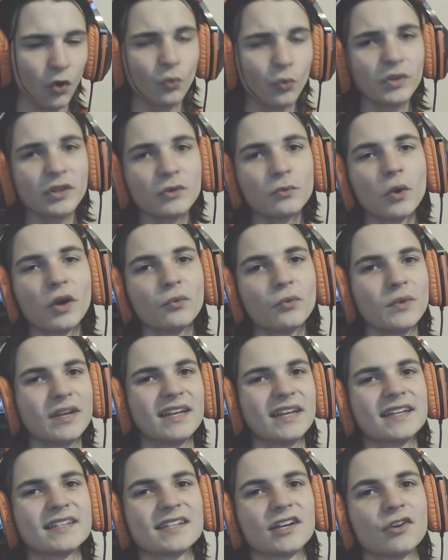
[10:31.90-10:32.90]
Only one
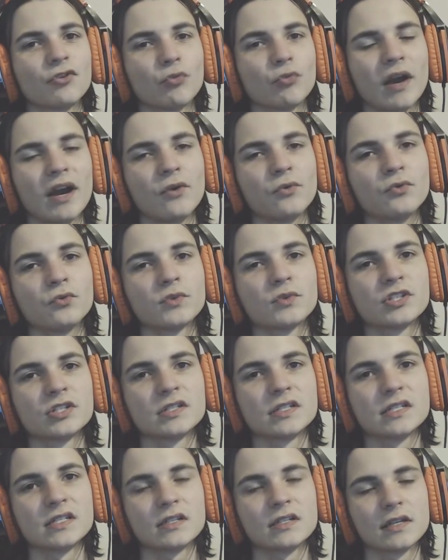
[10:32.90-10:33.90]
weakness in ground, which
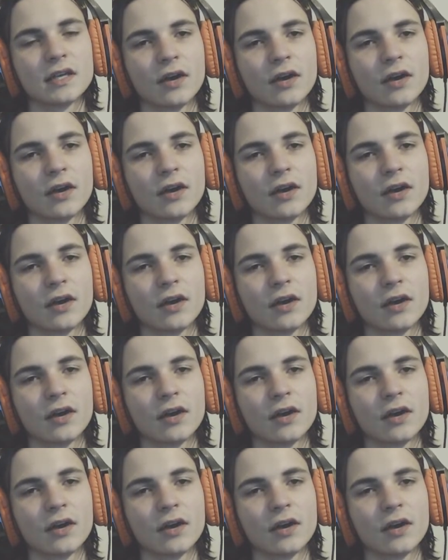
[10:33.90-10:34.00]
is easily